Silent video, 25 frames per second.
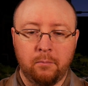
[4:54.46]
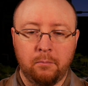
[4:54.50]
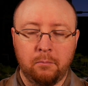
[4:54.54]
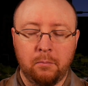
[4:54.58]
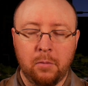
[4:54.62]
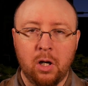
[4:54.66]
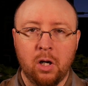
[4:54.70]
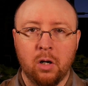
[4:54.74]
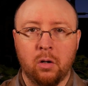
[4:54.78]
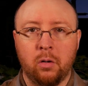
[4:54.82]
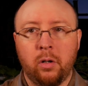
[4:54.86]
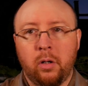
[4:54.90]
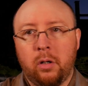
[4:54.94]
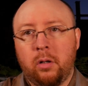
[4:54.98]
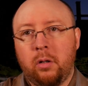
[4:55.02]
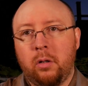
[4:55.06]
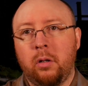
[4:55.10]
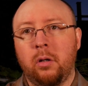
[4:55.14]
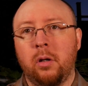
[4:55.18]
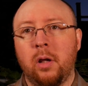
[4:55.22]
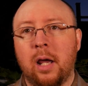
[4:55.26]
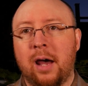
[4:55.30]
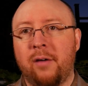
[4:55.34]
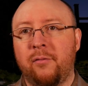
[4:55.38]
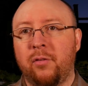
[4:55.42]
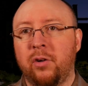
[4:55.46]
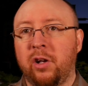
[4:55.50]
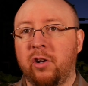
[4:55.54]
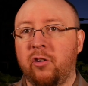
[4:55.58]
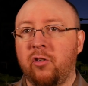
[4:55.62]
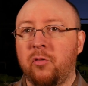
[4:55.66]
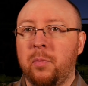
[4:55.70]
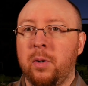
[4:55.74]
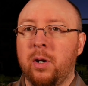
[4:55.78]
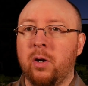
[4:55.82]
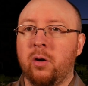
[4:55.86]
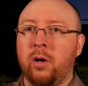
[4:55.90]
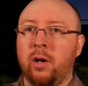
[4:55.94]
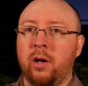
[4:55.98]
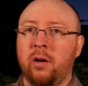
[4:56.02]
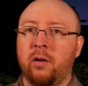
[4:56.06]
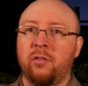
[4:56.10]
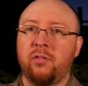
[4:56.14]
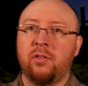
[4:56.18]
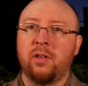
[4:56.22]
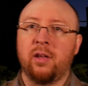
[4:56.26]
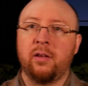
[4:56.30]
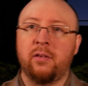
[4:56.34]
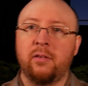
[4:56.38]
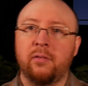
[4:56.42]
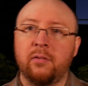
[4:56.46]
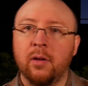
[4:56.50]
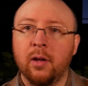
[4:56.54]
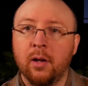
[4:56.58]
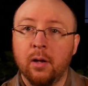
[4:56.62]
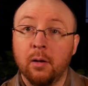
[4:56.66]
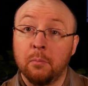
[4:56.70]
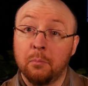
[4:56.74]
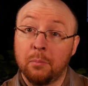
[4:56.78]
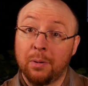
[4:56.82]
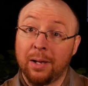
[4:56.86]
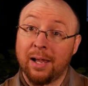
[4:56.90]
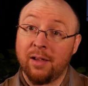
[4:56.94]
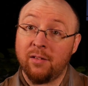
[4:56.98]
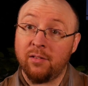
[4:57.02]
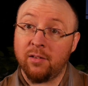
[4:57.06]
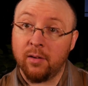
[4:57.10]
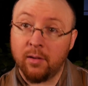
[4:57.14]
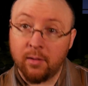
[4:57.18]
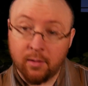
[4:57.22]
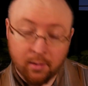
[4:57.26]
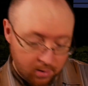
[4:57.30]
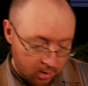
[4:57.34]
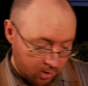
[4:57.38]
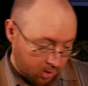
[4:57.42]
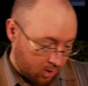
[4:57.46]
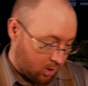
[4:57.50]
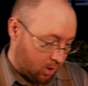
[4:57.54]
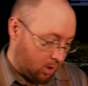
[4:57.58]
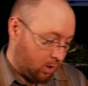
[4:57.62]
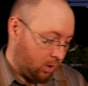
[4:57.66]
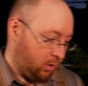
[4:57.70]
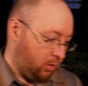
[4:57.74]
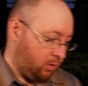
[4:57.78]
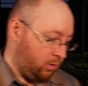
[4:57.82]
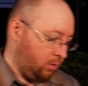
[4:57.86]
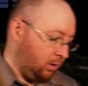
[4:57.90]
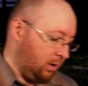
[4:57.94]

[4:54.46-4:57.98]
you have an experience that's pleasant to